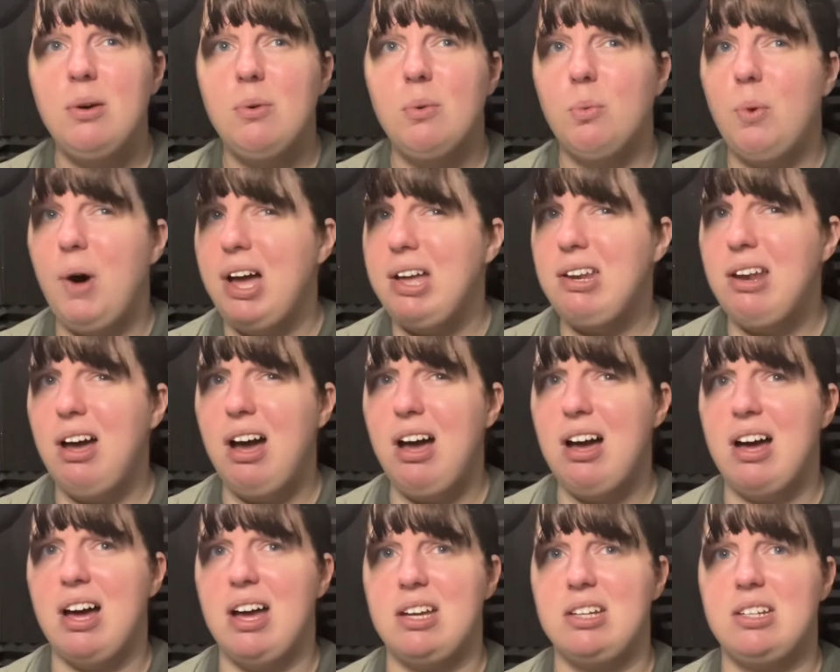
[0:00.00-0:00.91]
Why
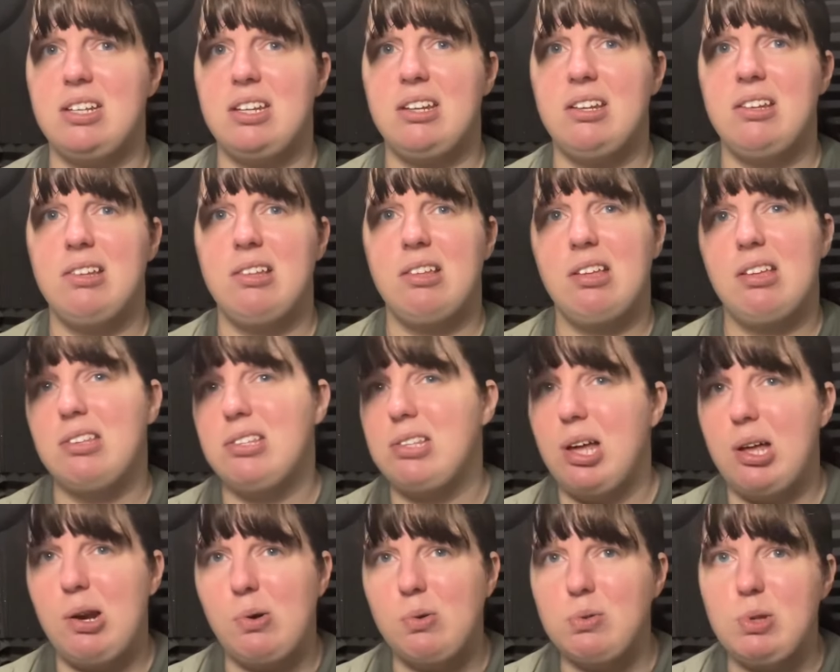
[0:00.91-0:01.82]
not? Cause
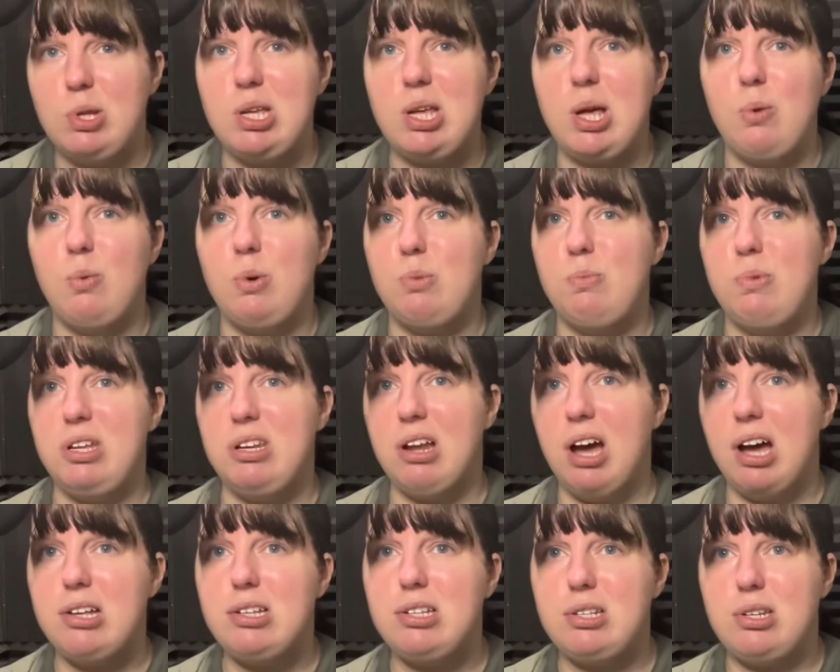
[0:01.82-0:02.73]
I don't think it would be
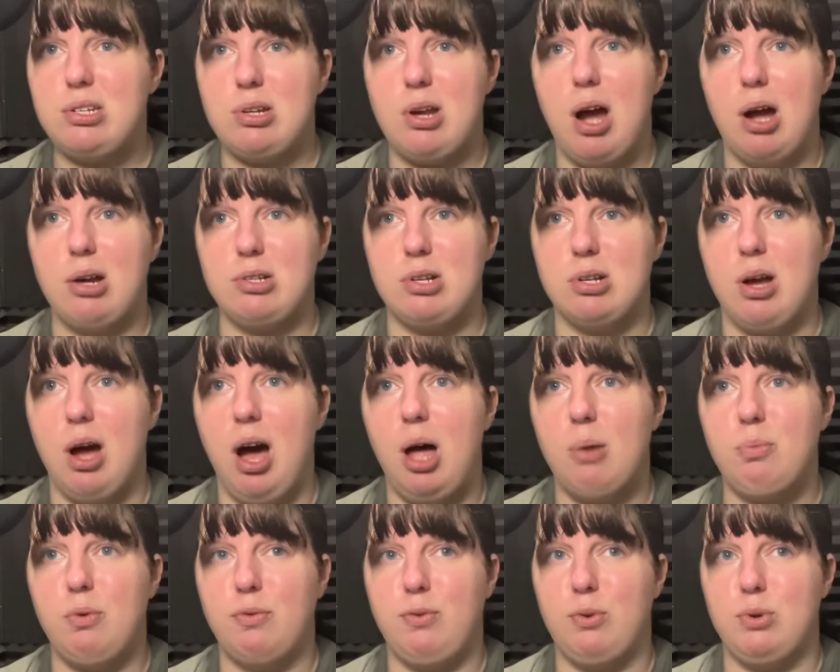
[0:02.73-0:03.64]
nice to talk to
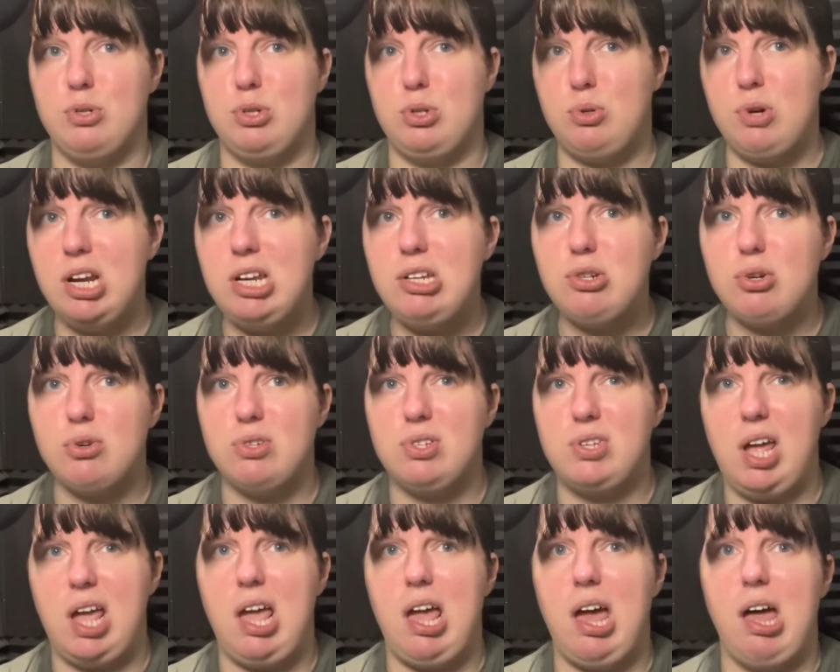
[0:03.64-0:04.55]
God before strangers,
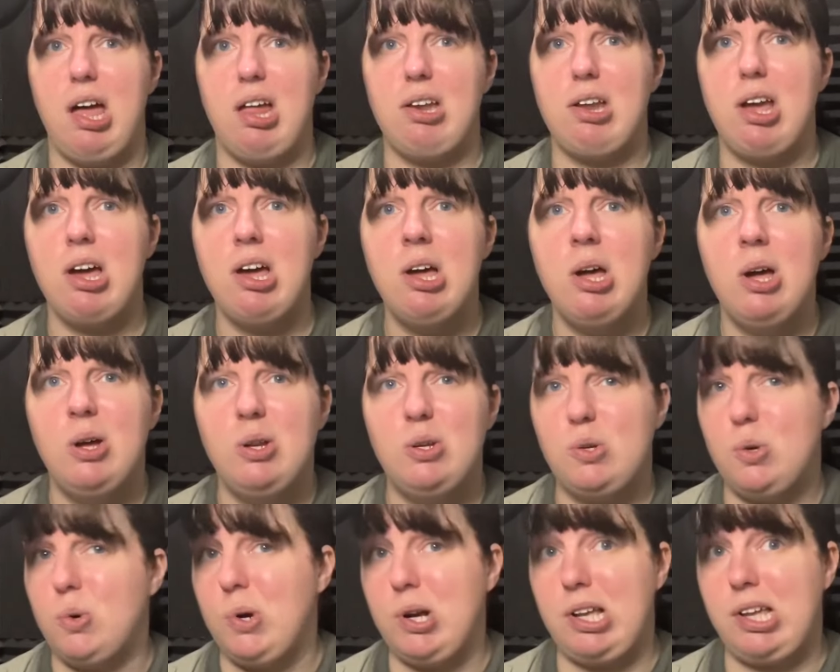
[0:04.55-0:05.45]
Anne.
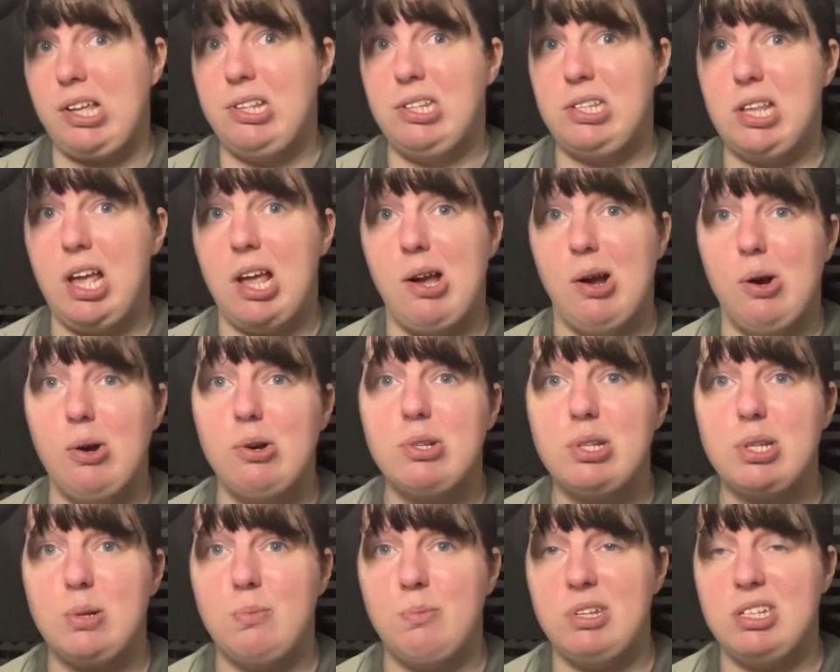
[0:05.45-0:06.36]
Dora can say
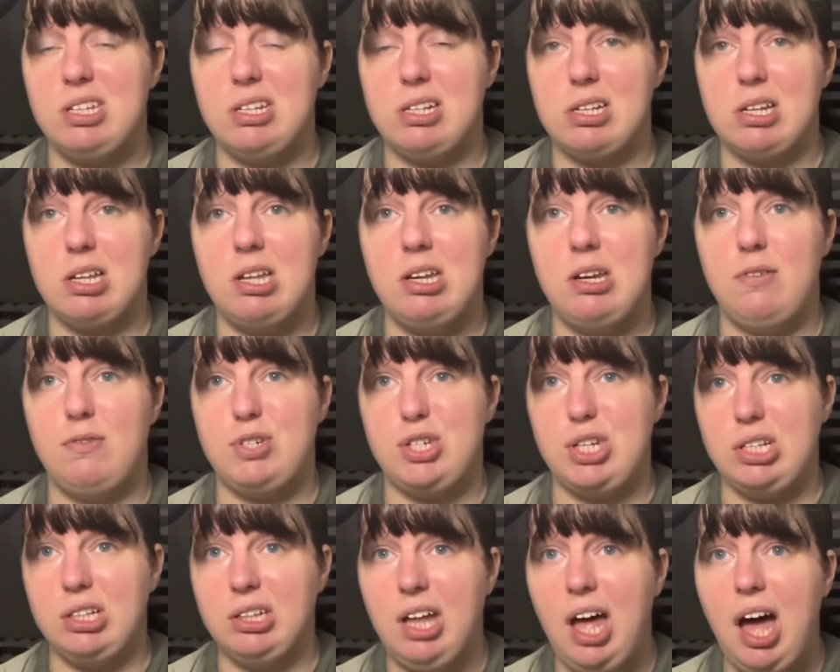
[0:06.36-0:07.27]
hers to Mrs. Lynde if
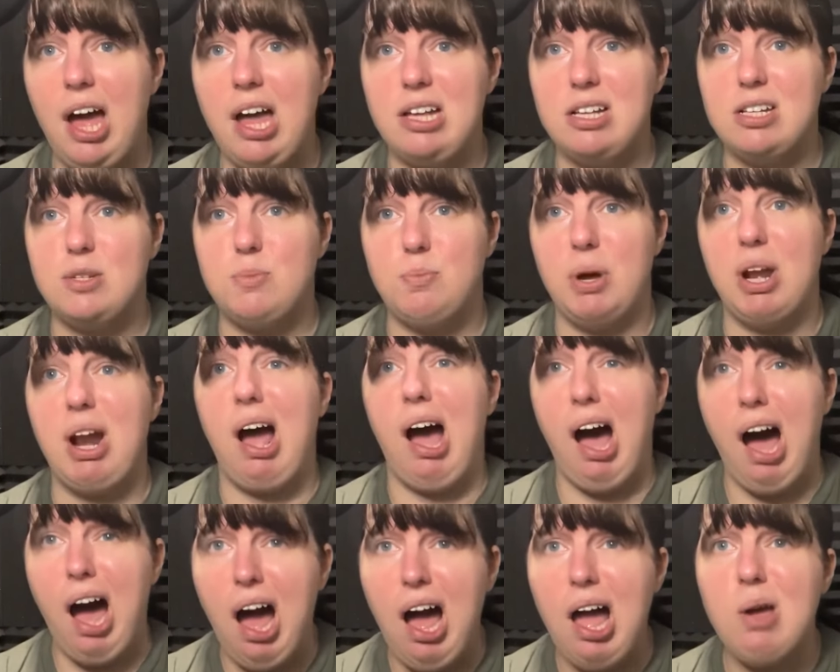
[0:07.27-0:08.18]
she likes, but
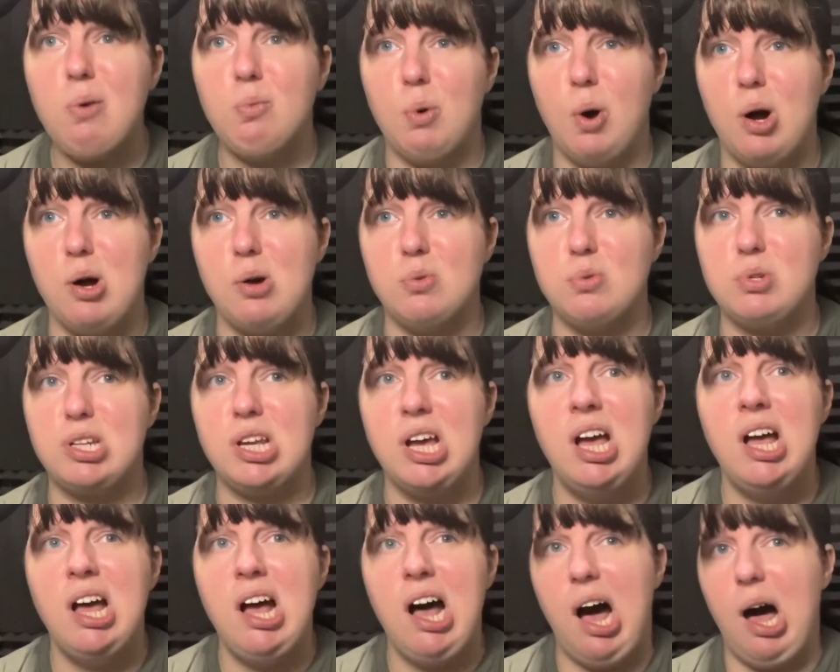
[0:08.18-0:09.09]
I won't.
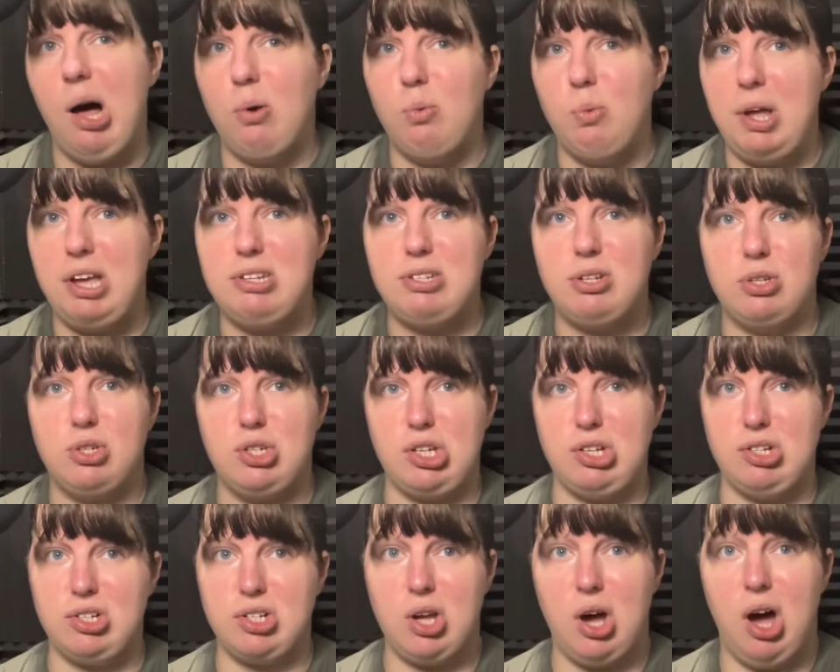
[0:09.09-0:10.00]
I'll wait till
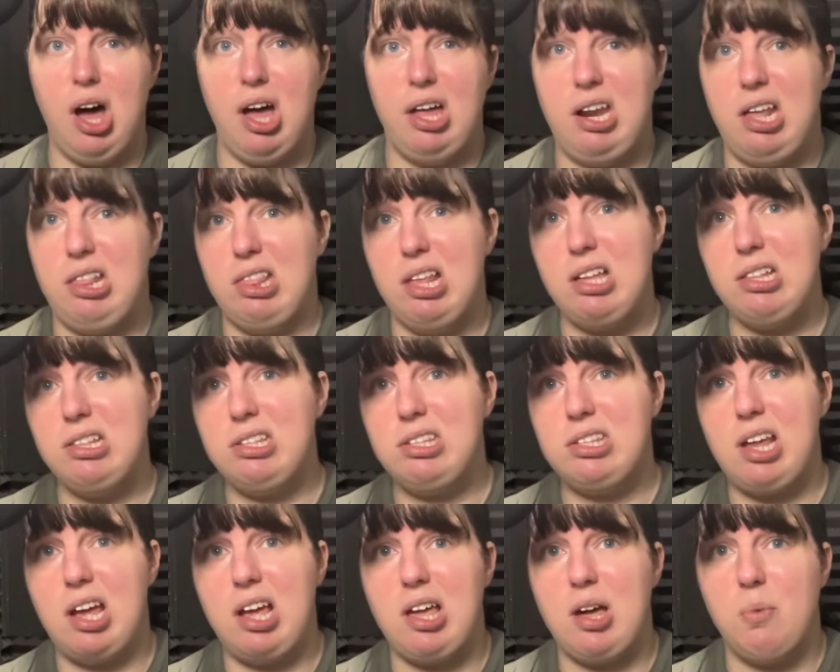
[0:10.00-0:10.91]
she's gone and then
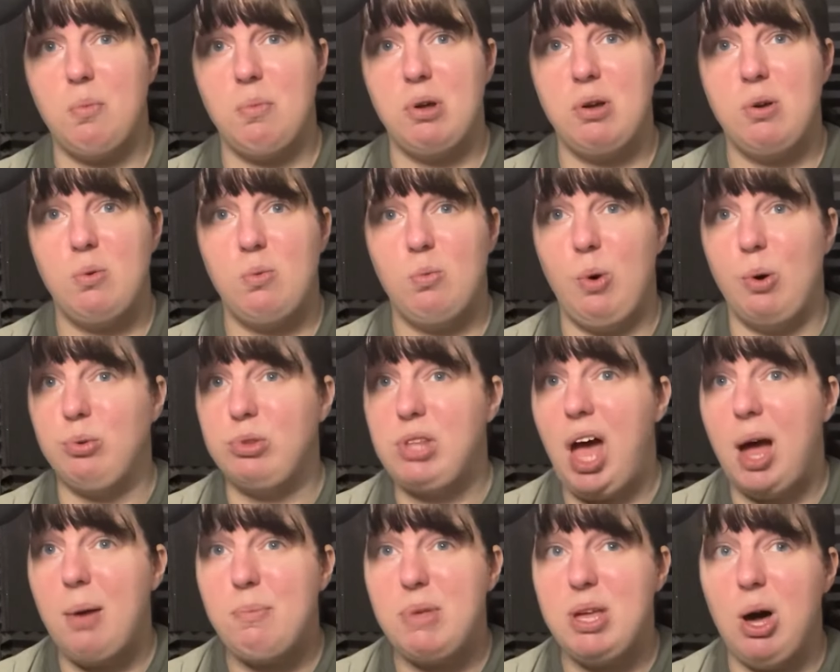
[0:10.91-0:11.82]
say 'em. Won't
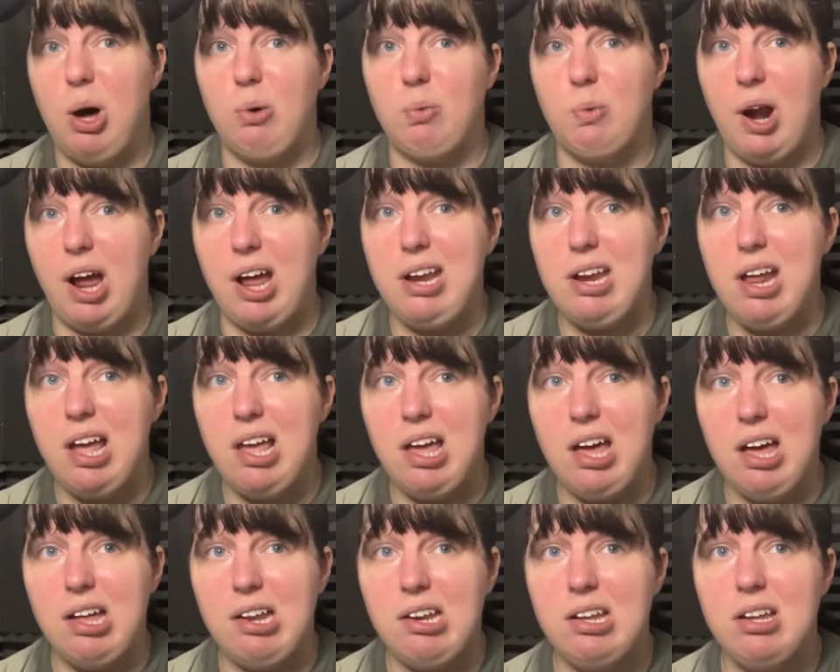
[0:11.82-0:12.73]
that be all right,
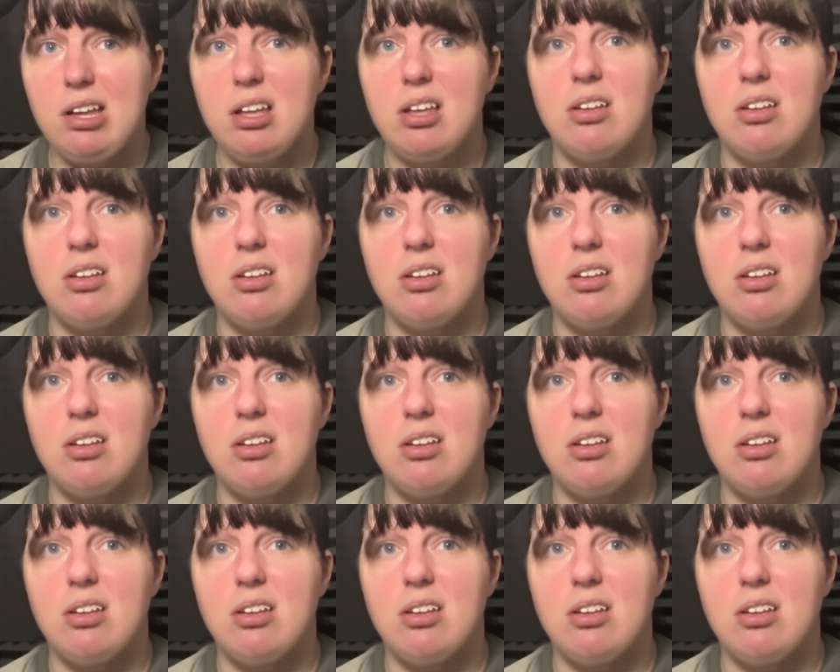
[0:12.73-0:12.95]
Anne?